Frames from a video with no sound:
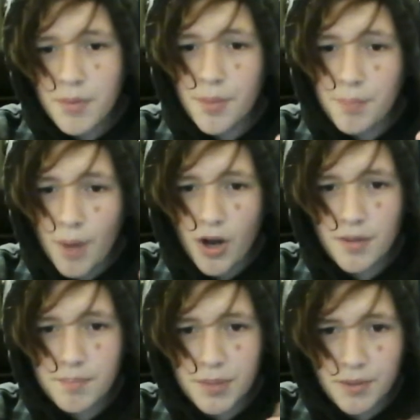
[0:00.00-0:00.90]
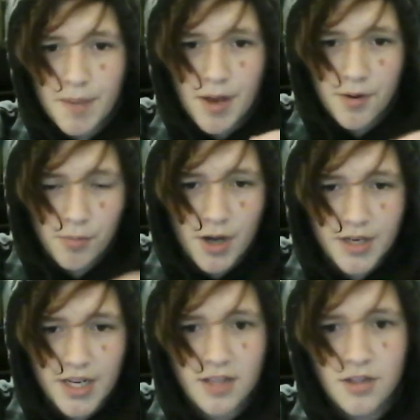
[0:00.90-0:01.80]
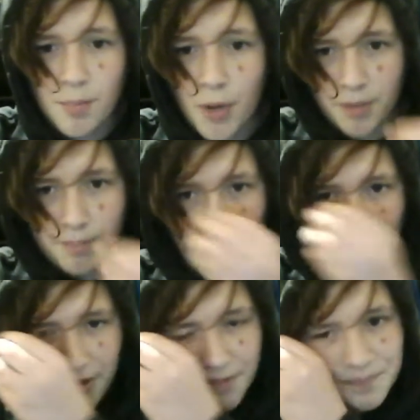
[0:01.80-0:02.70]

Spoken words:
But the better one is the bottom path.